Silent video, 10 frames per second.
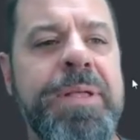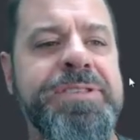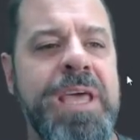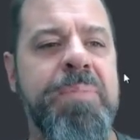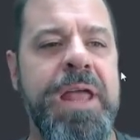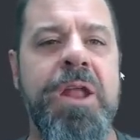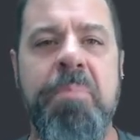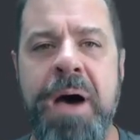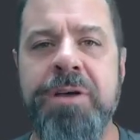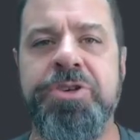Let's say
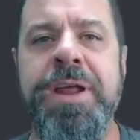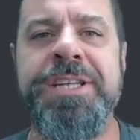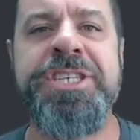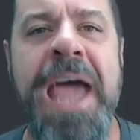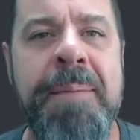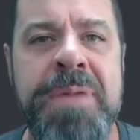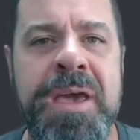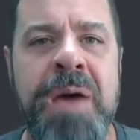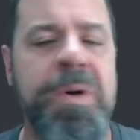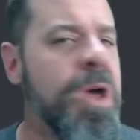Banano Bot is trying to chat
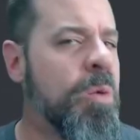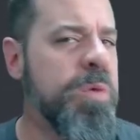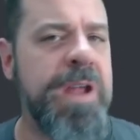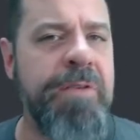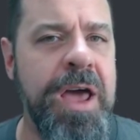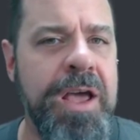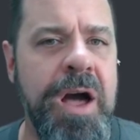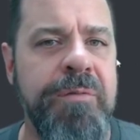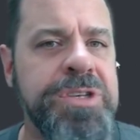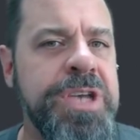me up. We've never had a
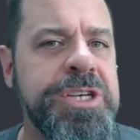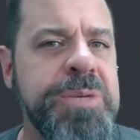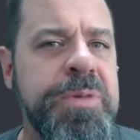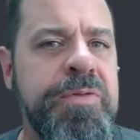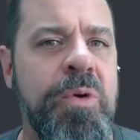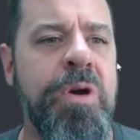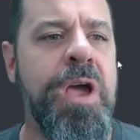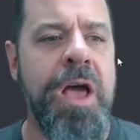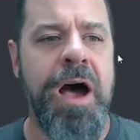conversation before.